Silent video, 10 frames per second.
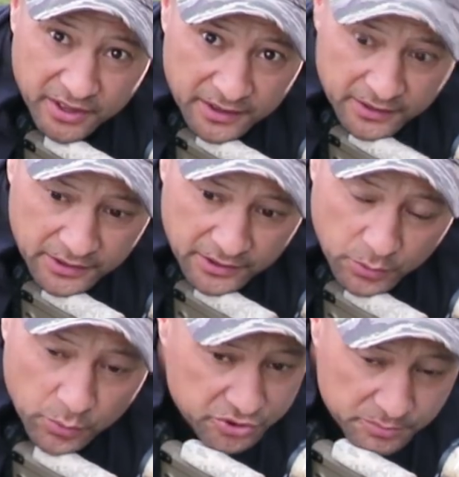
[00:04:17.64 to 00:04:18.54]
a
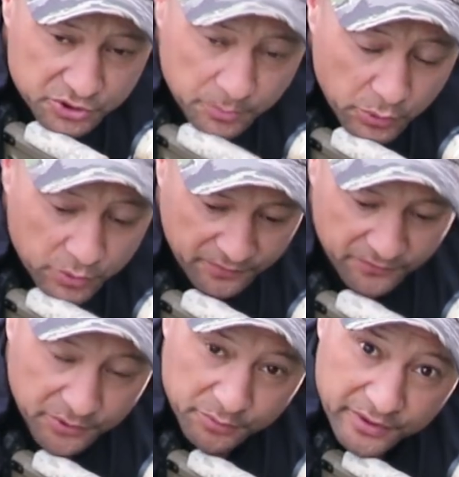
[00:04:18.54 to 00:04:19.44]
awesome support
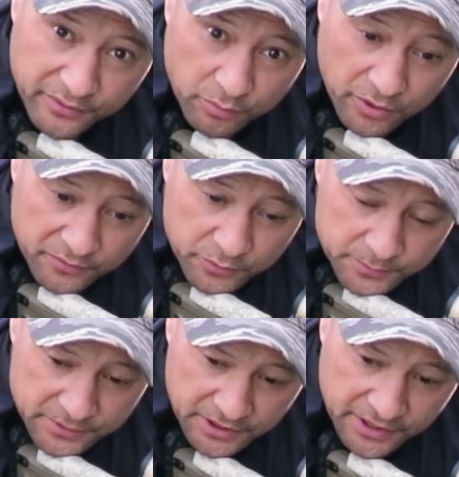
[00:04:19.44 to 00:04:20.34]
for the rear of the rifle.
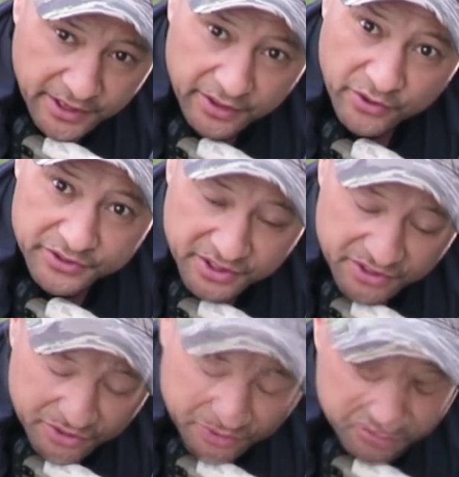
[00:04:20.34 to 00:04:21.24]
Now guys
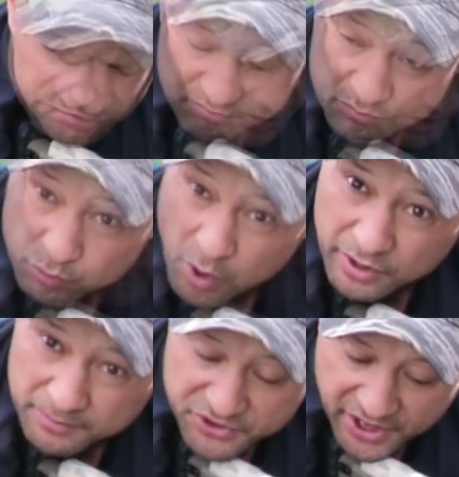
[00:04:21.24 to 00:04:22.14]
can use rolled up